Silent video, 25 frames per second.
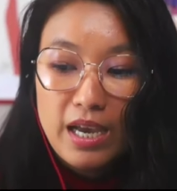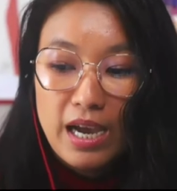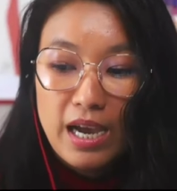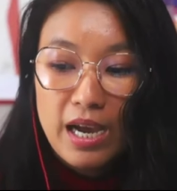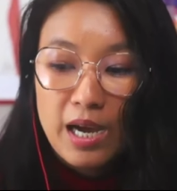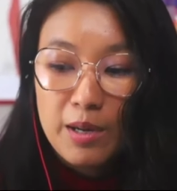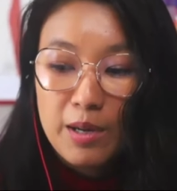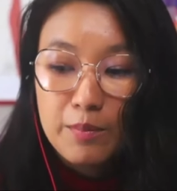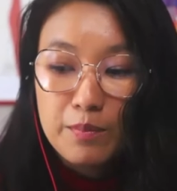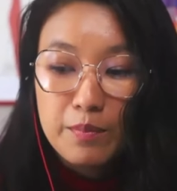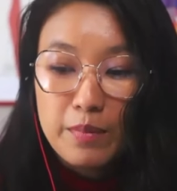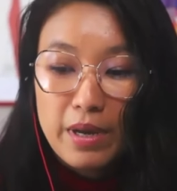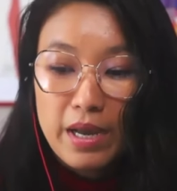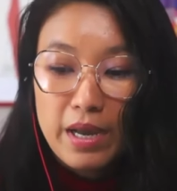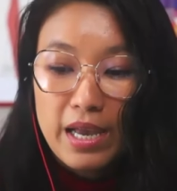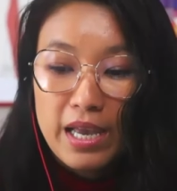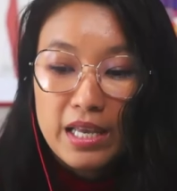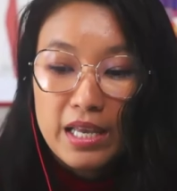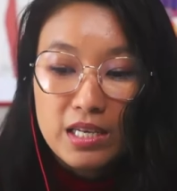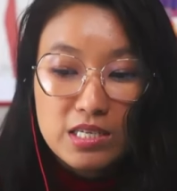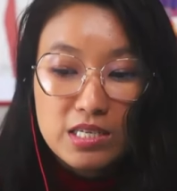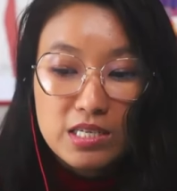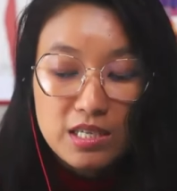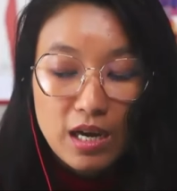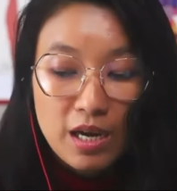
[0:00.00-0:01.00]

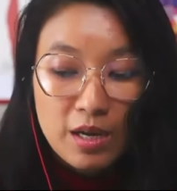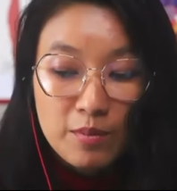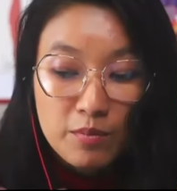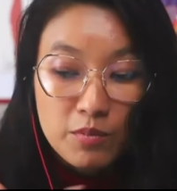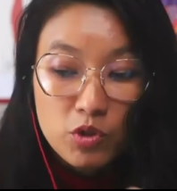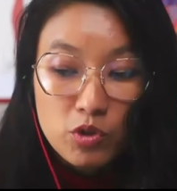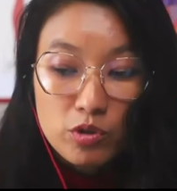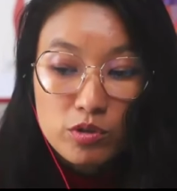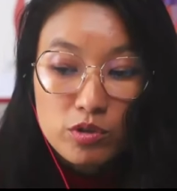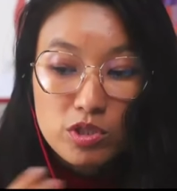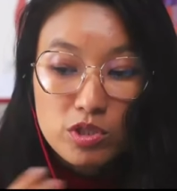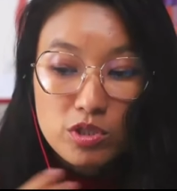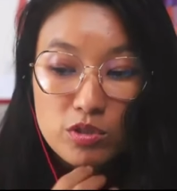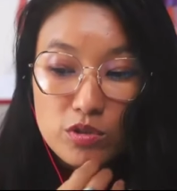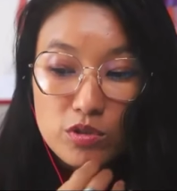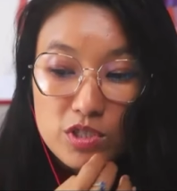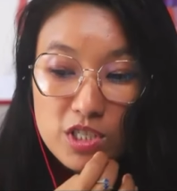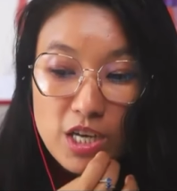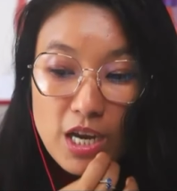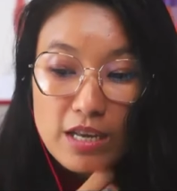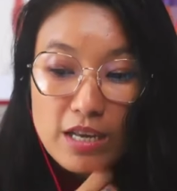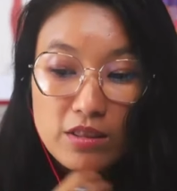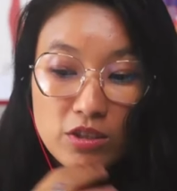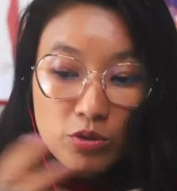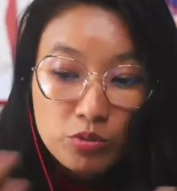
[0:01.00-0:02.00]
And I'm going to
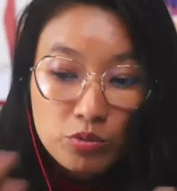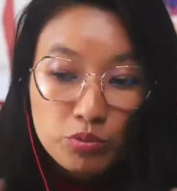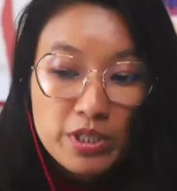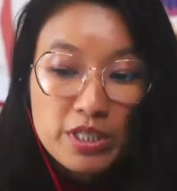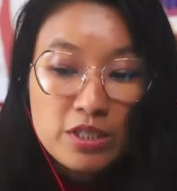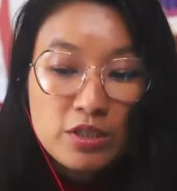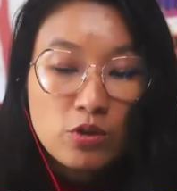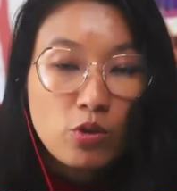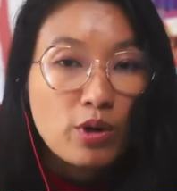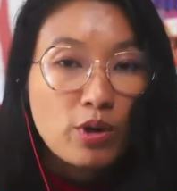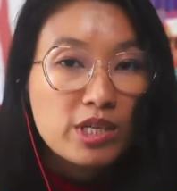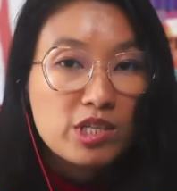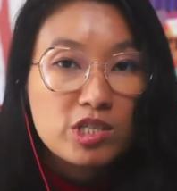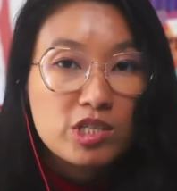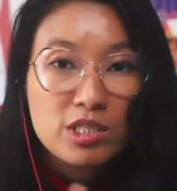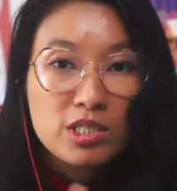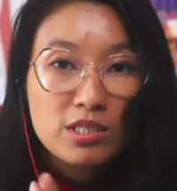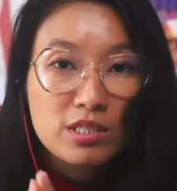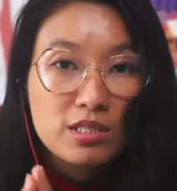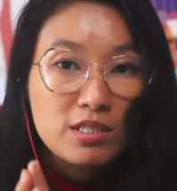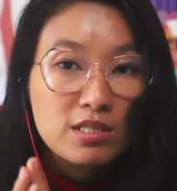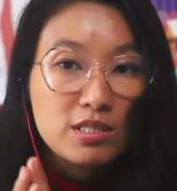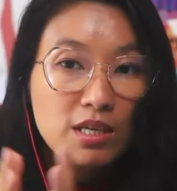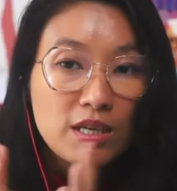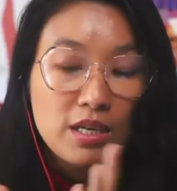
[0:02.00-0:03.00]
take three
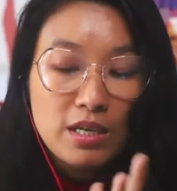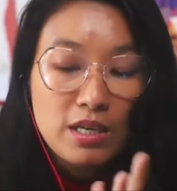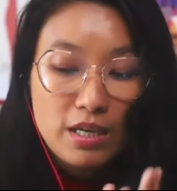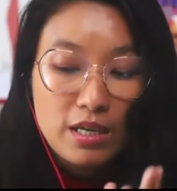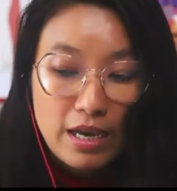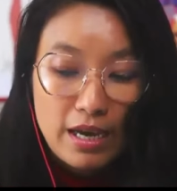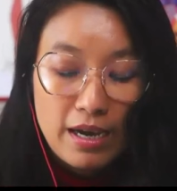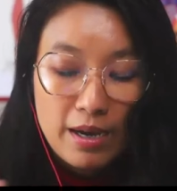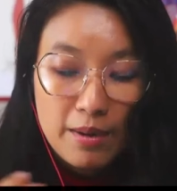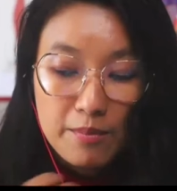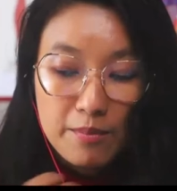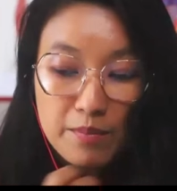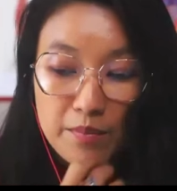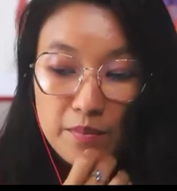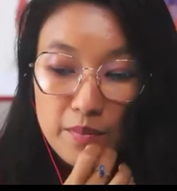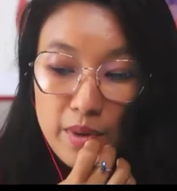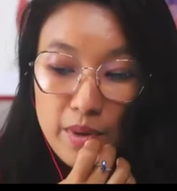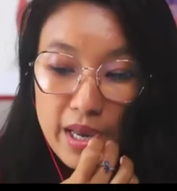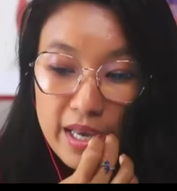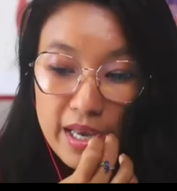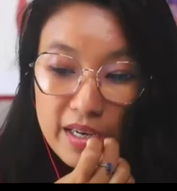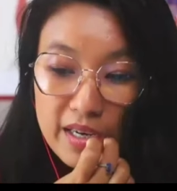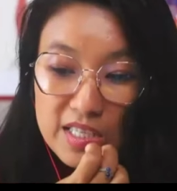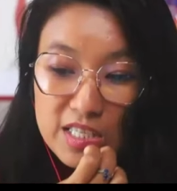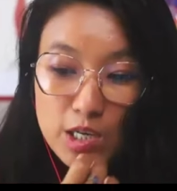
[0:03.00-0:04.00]
questions
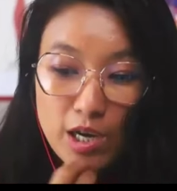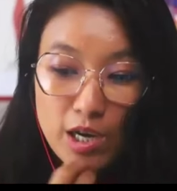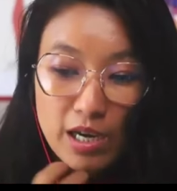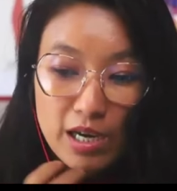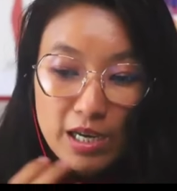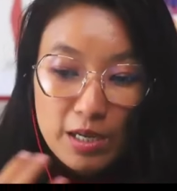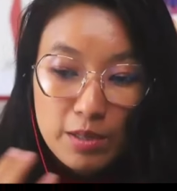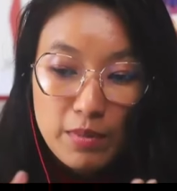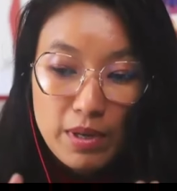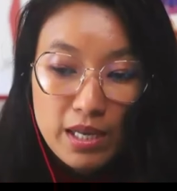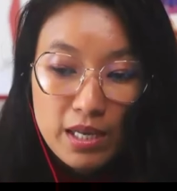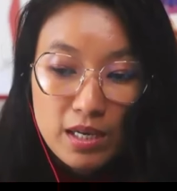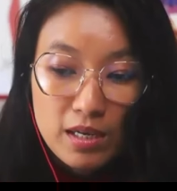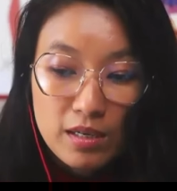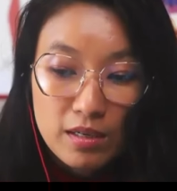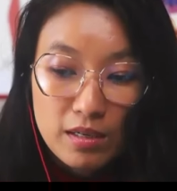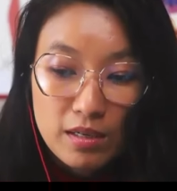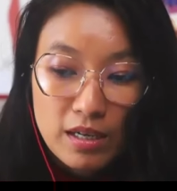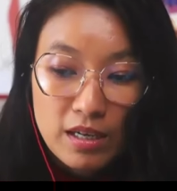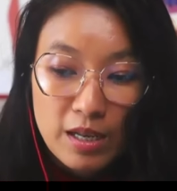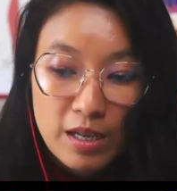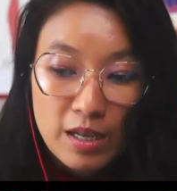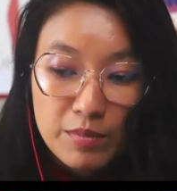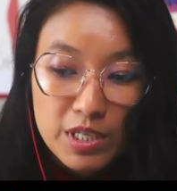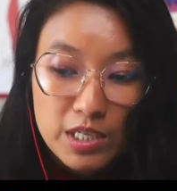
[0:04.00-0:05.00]
at a time. And
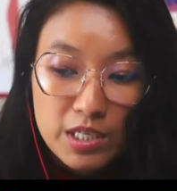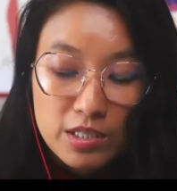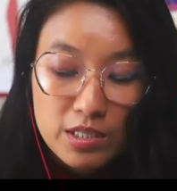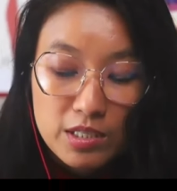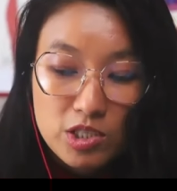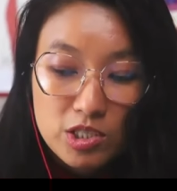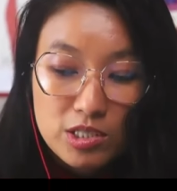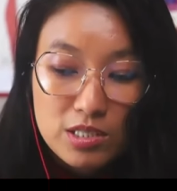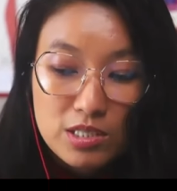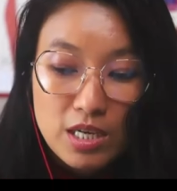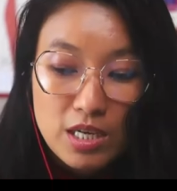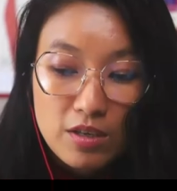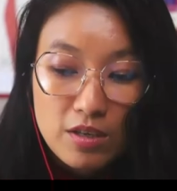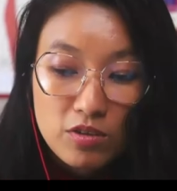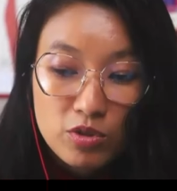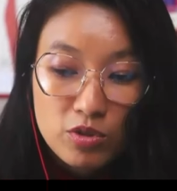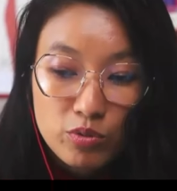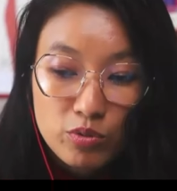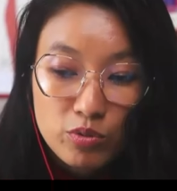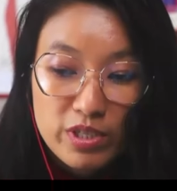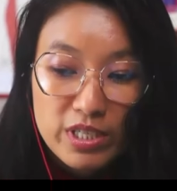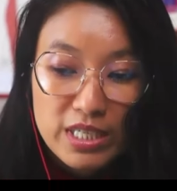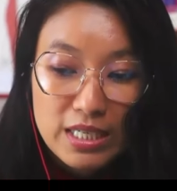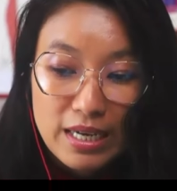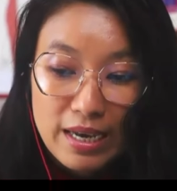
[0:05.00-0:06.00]
let me just take
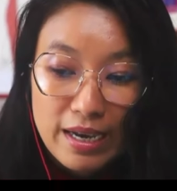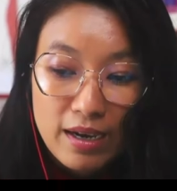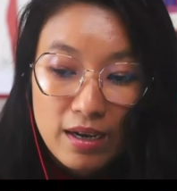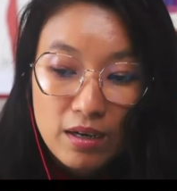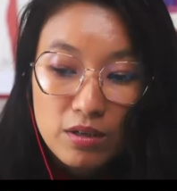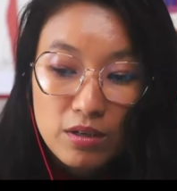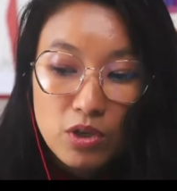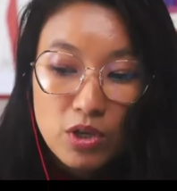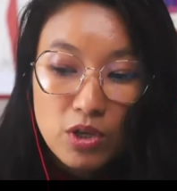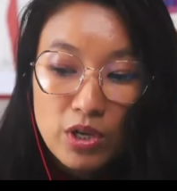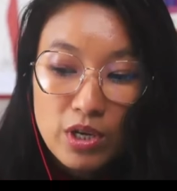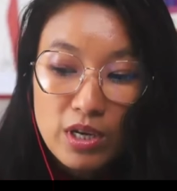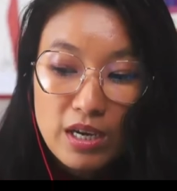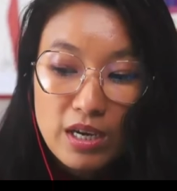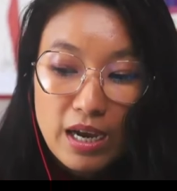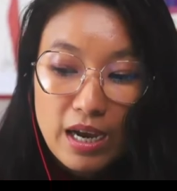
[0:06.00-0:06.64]
three now.